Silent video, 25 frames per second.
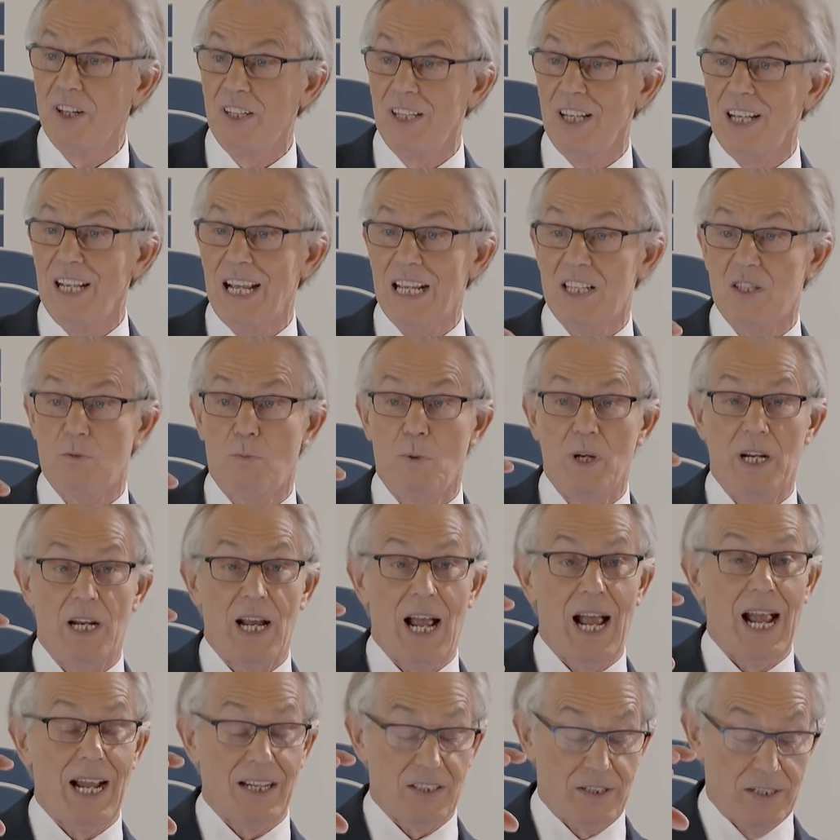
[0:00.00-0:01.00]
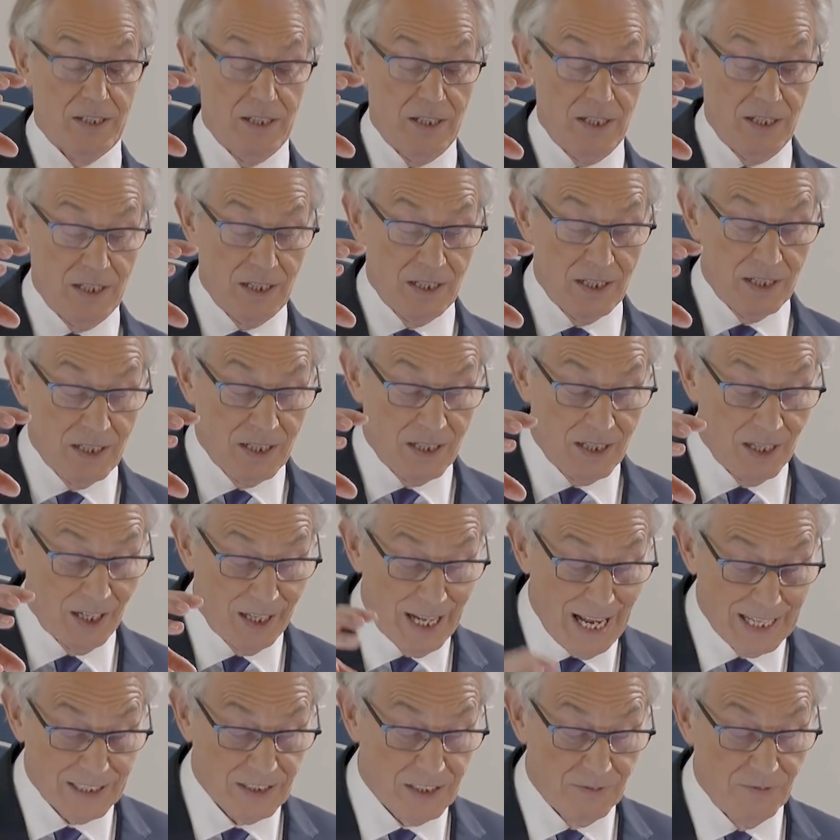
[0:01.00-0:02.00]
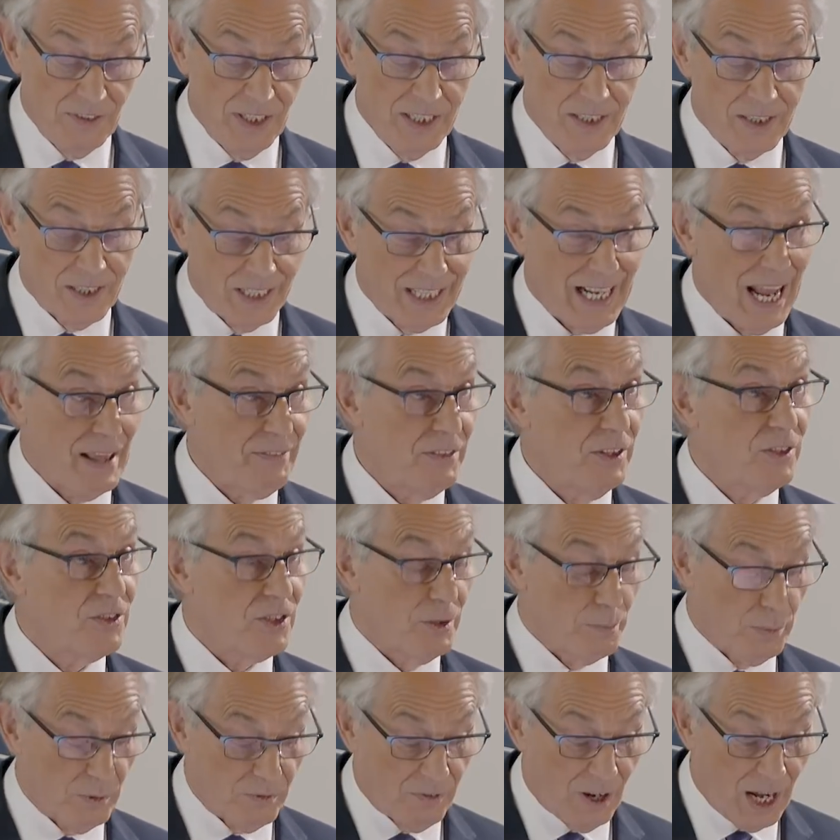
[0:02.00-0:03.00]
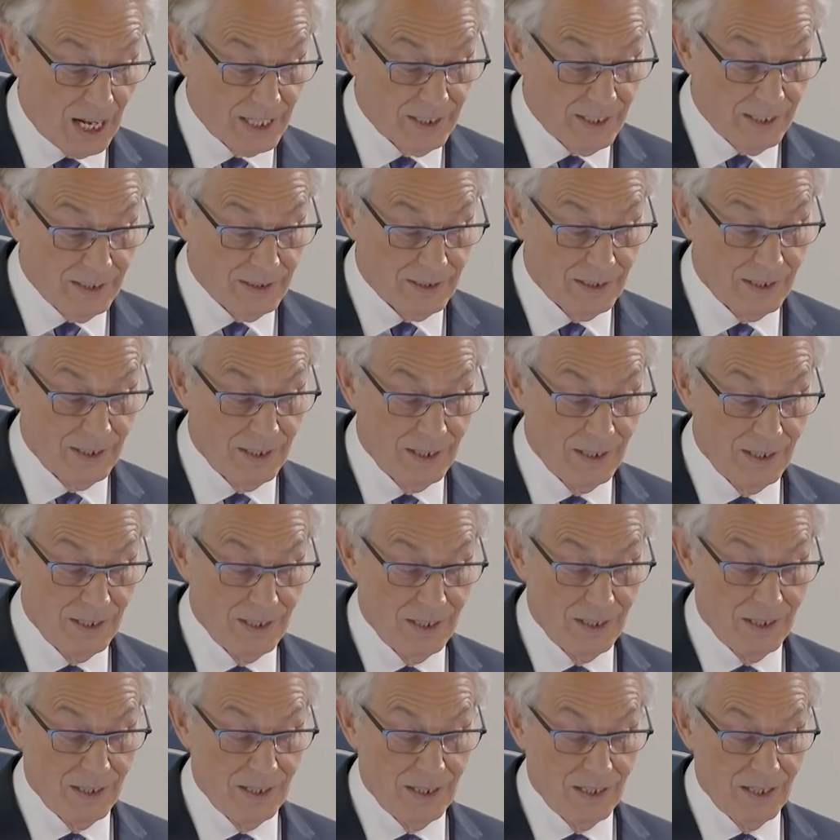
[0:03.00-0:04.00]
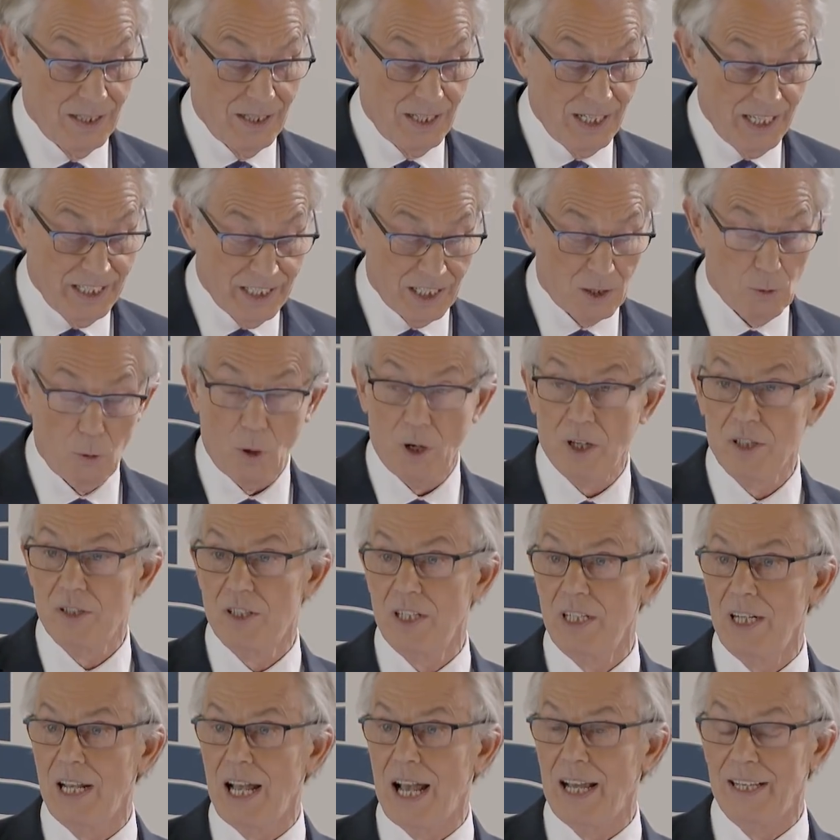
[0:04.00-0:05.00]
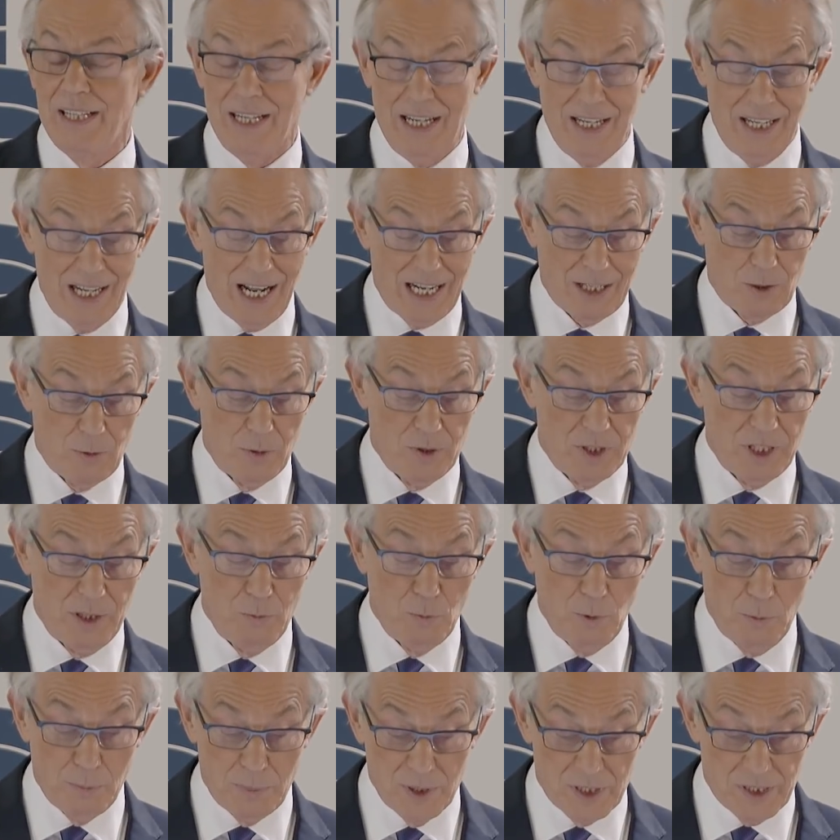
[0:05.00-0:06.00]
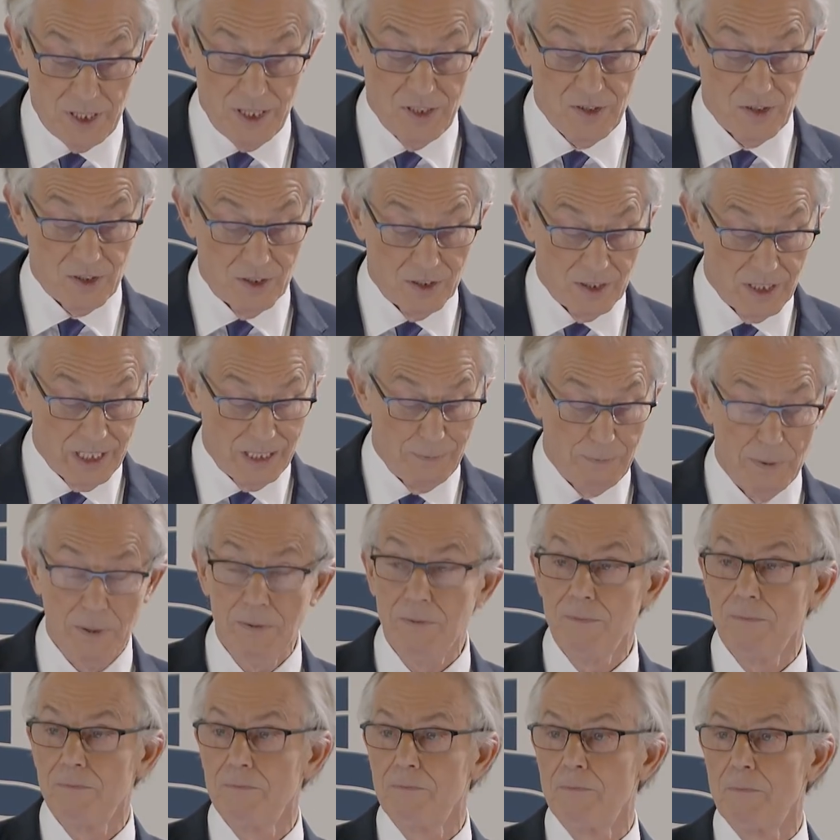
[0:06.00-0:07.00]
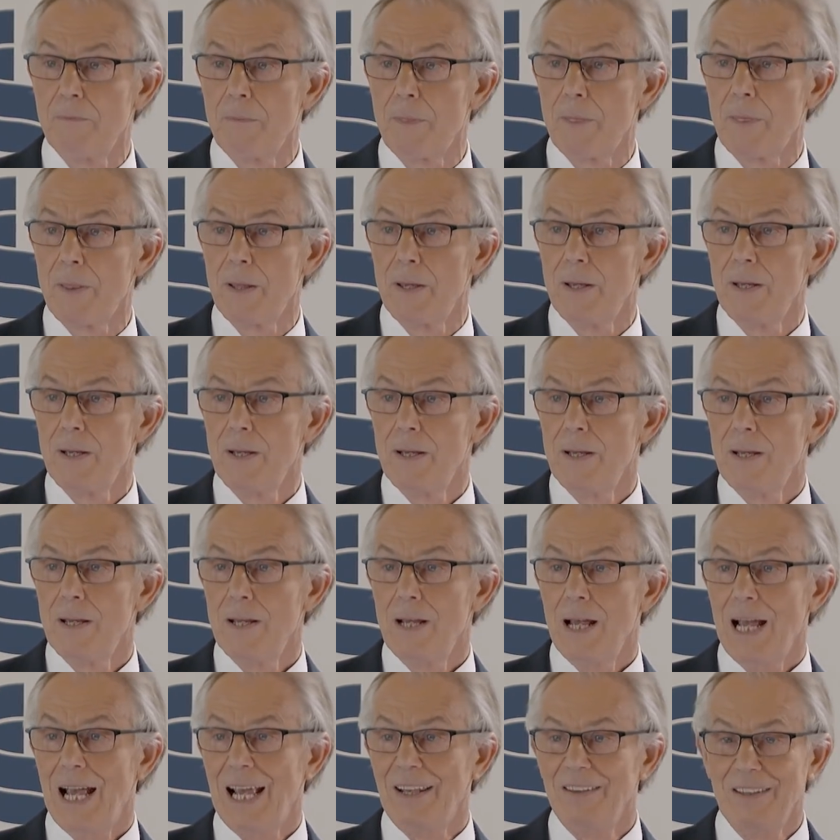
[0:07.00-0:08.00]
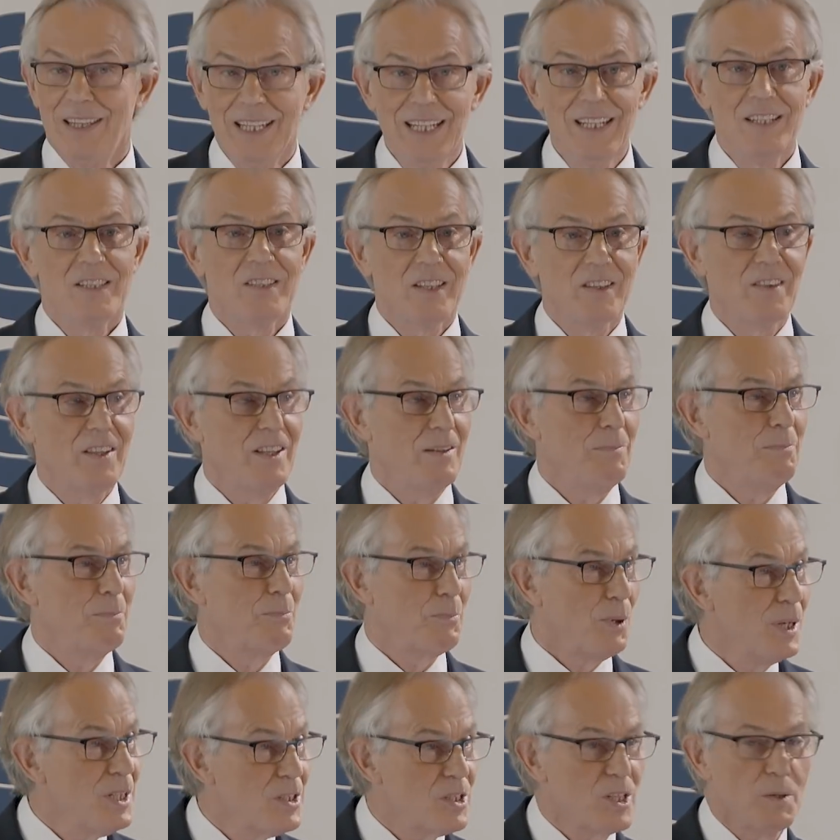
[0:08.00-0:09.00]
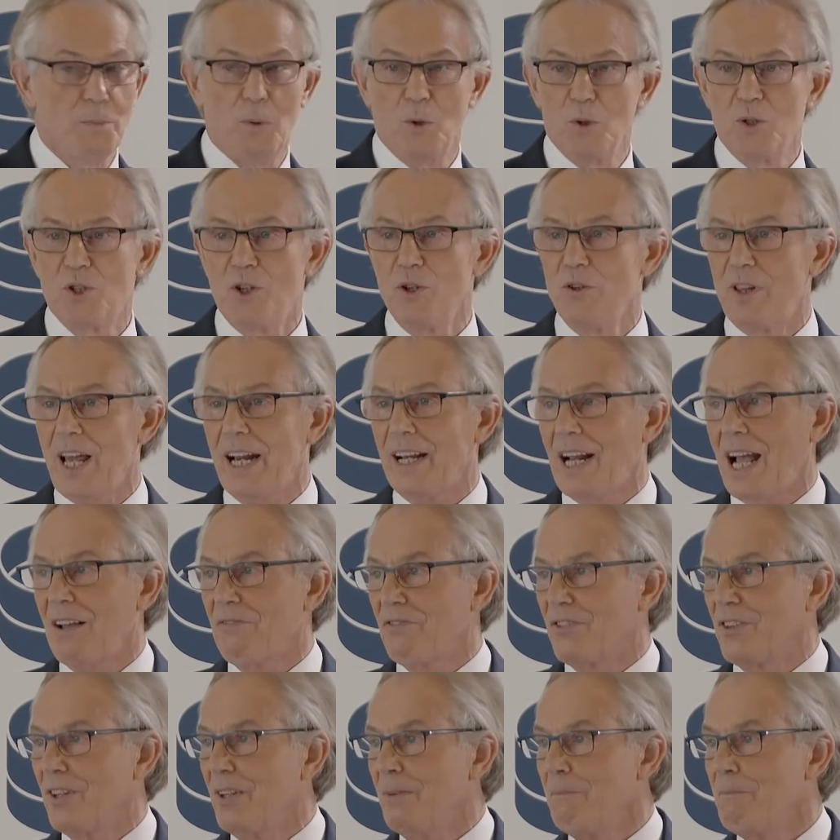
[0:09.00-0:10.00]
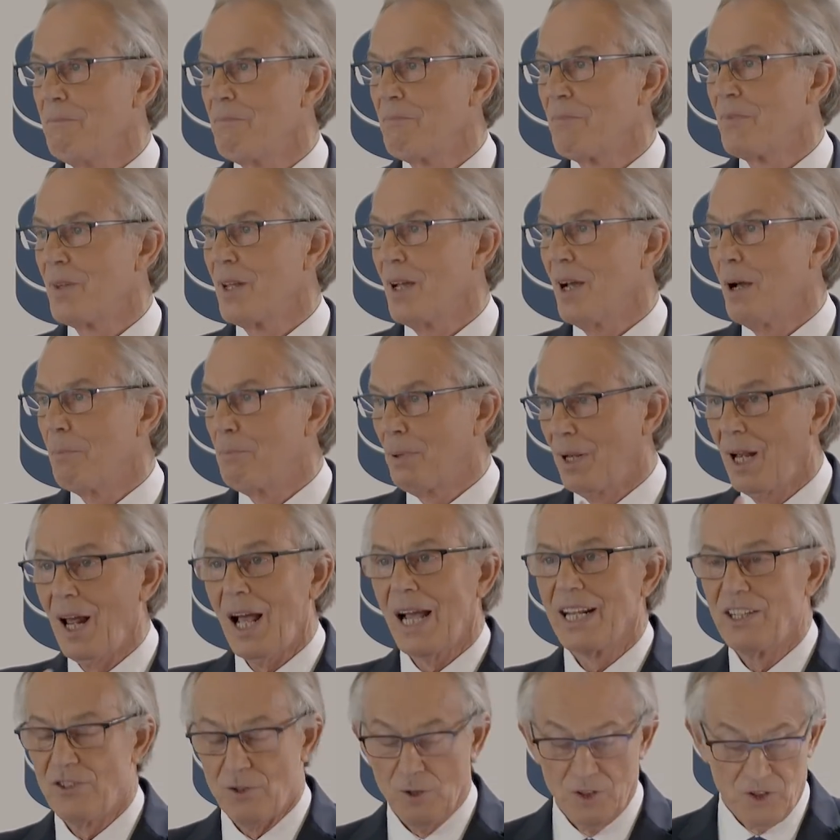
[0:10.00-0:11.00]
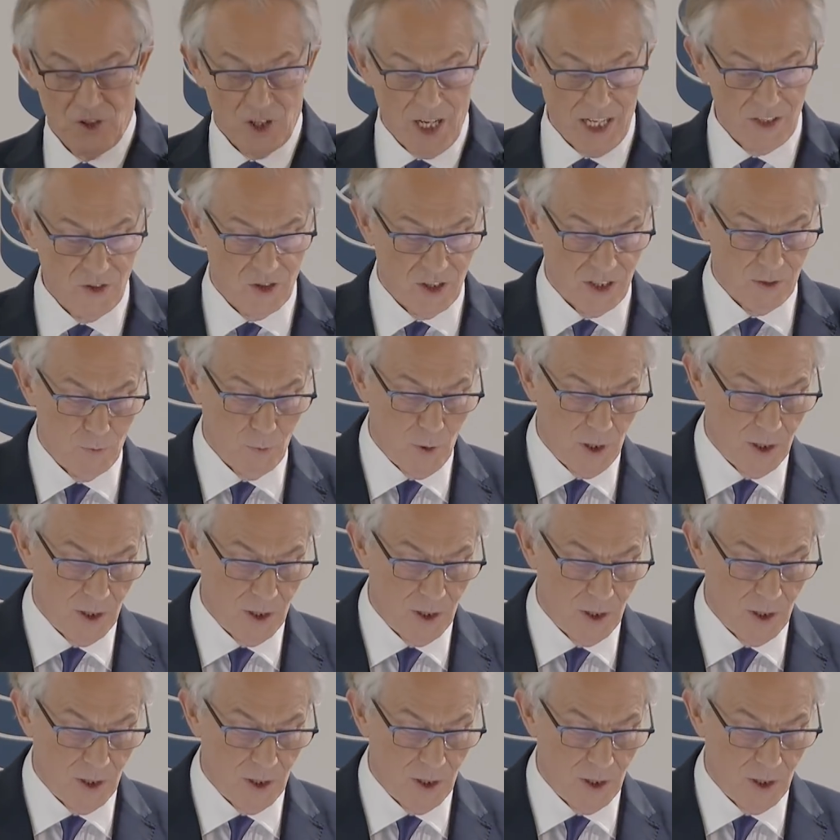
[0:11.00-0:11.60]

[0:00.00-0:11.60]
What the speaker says: that unless we act collectively together to provide it, inequality and inequity will persist and deepen. And these are the principles you then have to apply to a changing